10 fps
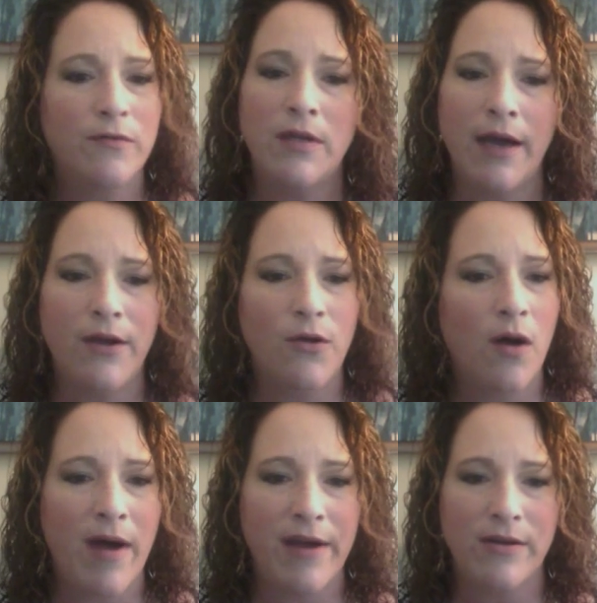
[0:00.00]
feel like you're all
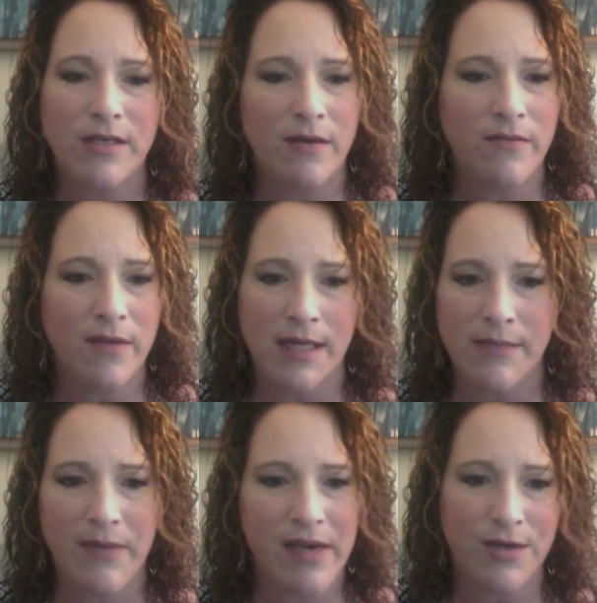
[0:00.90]
by yourself in this
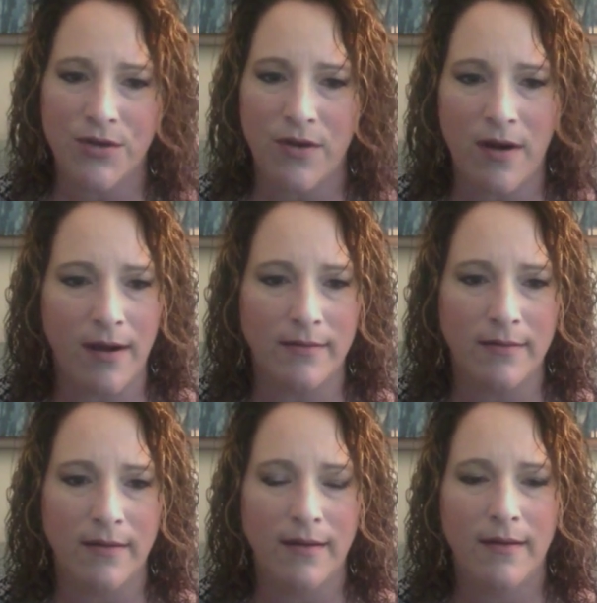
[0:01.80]
because you're not.
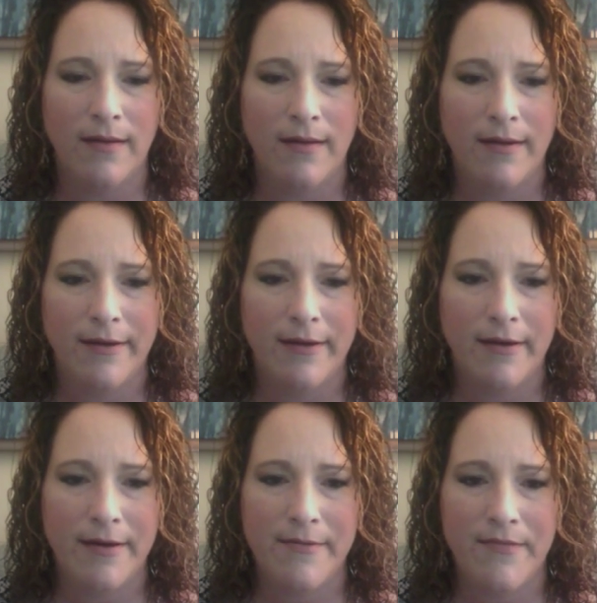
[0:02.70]

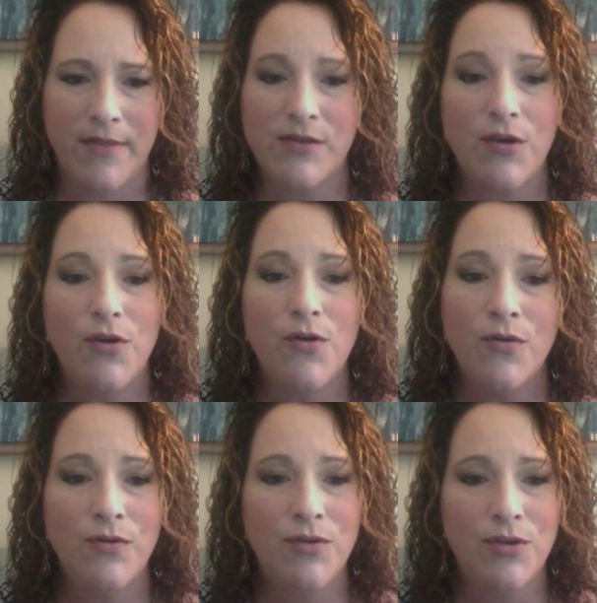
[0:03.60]
There's a
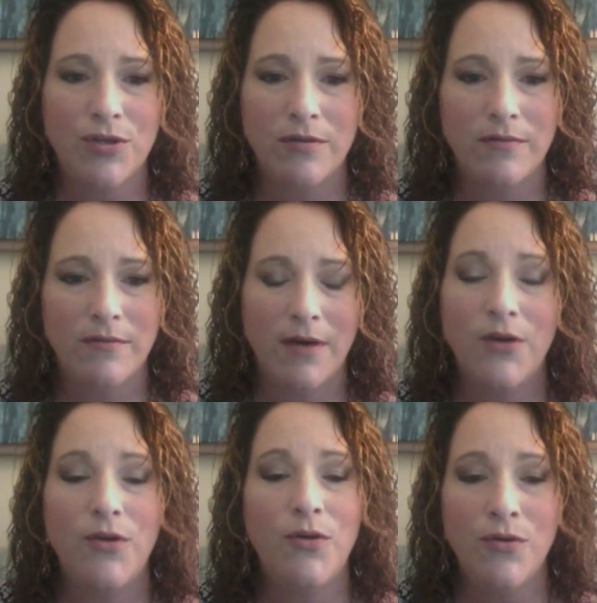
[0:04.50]

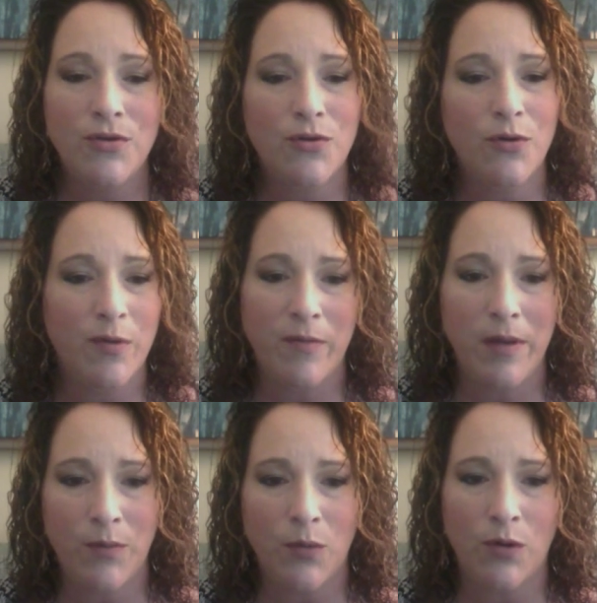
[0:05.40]
huge group of
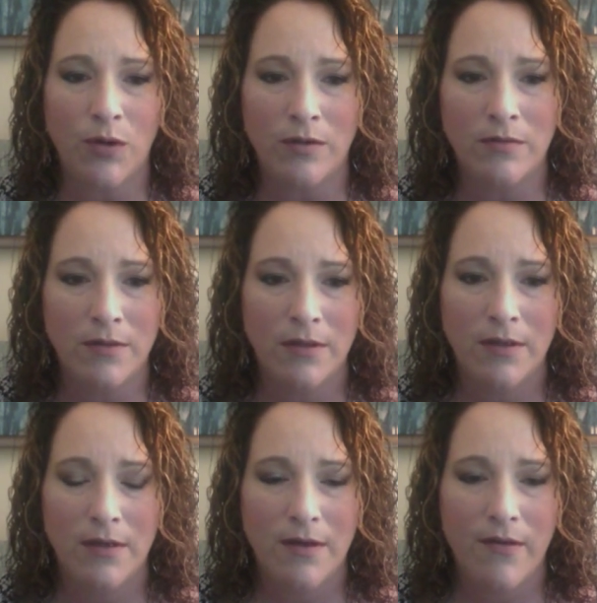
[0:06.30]
people
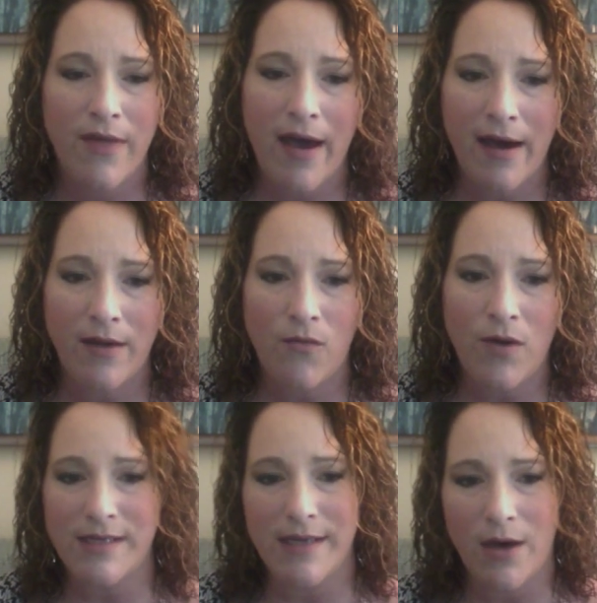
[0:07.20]
that
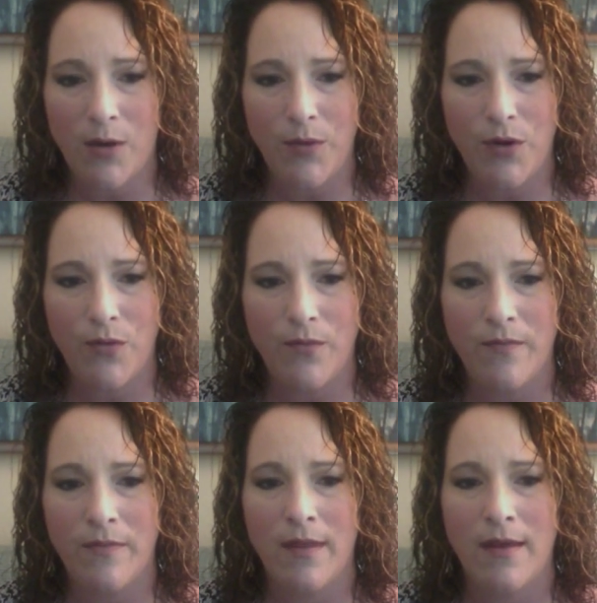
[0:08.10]
want to help you.
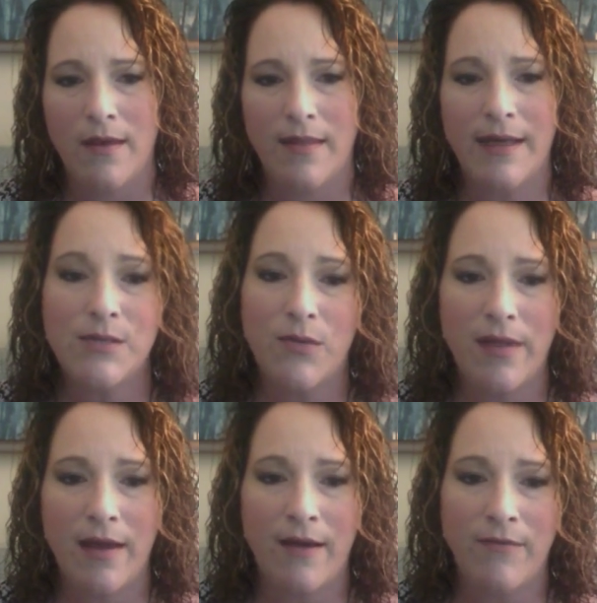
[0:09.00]
That's one
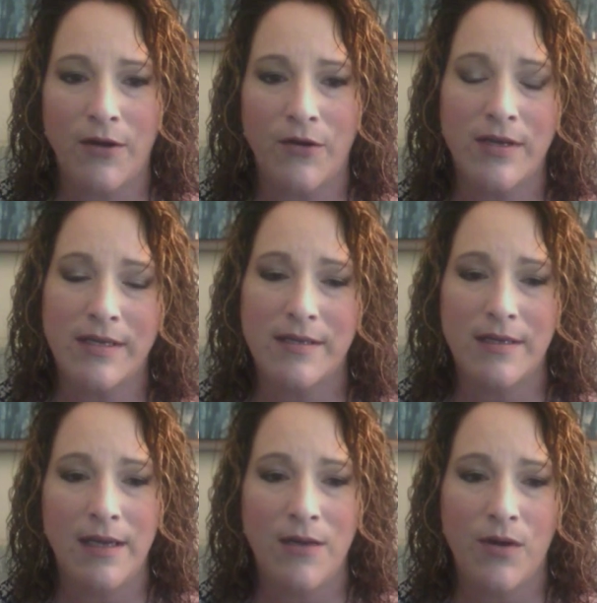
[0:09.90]
thing I've learned is
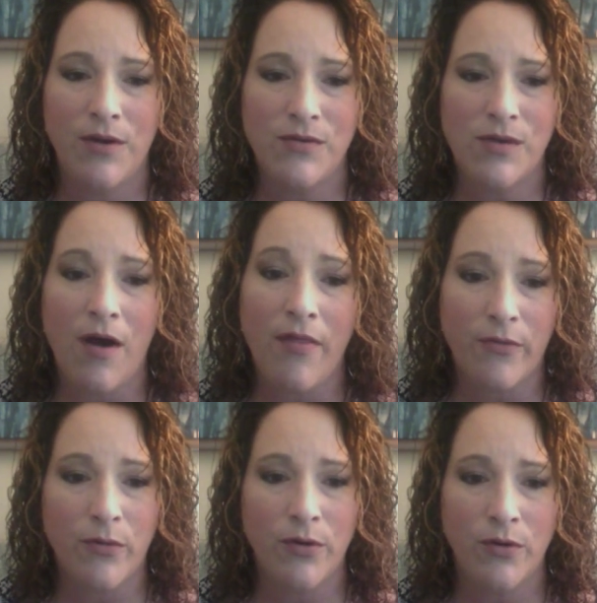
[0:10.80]
anyone who's gone
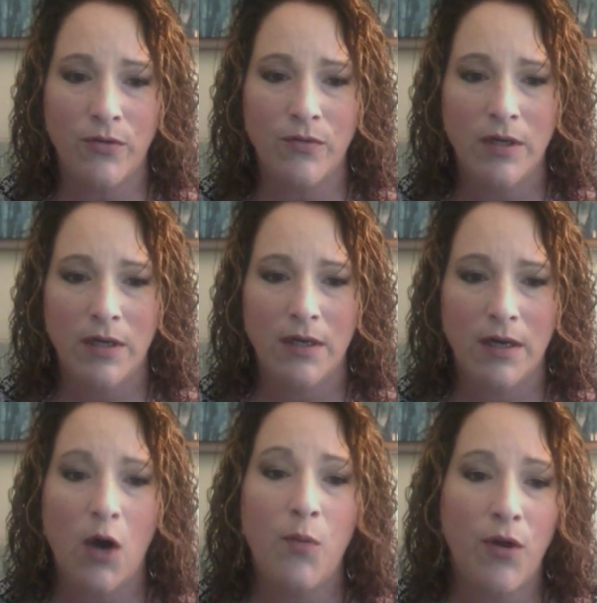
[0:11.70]
through
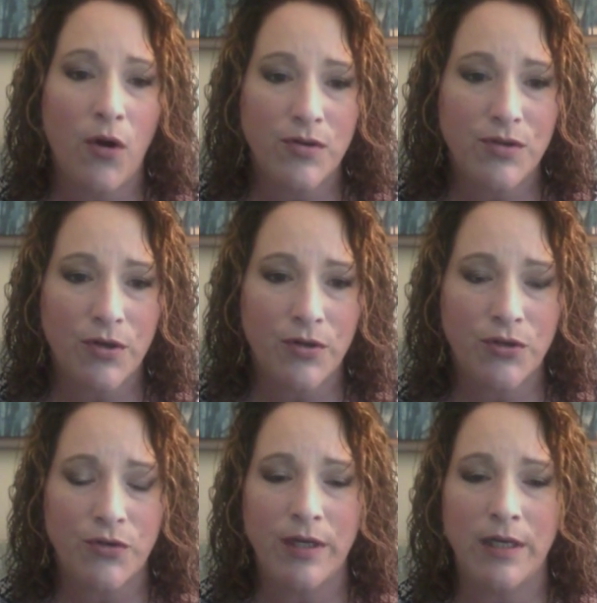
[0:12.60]
open heart
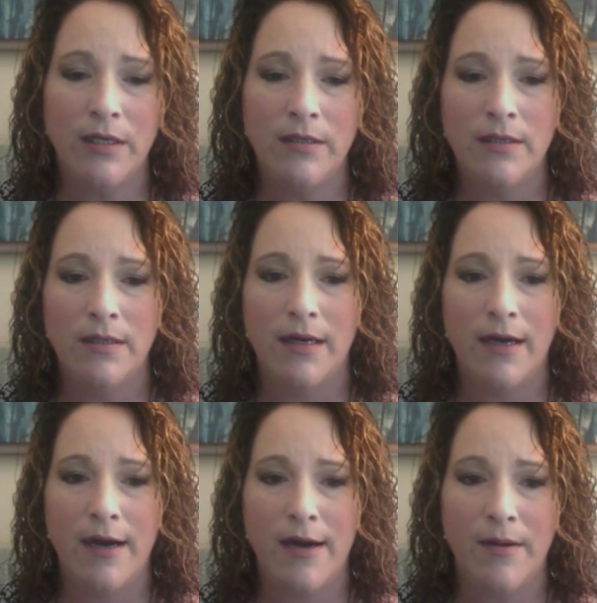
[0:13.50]
surgery
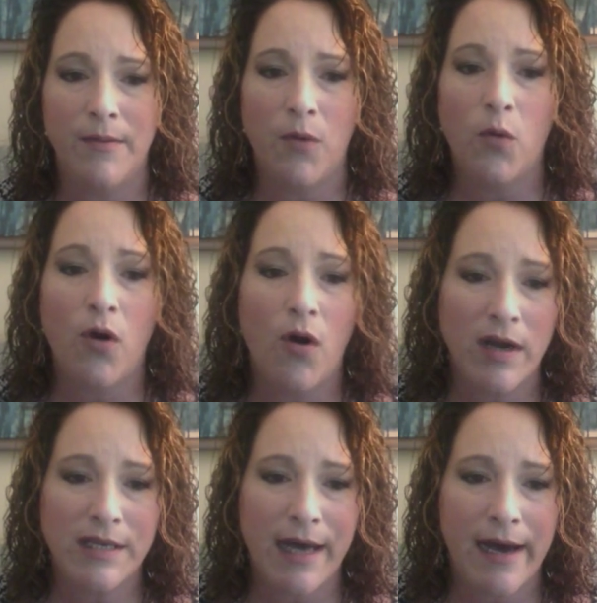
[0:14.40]
or heart
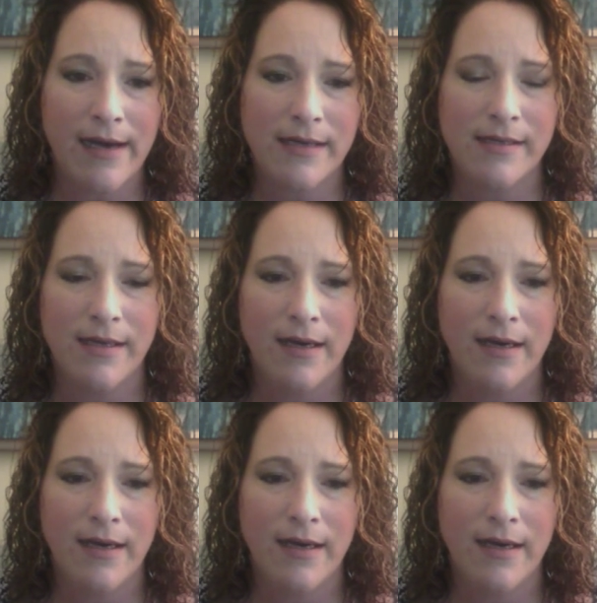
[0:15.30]
attacks,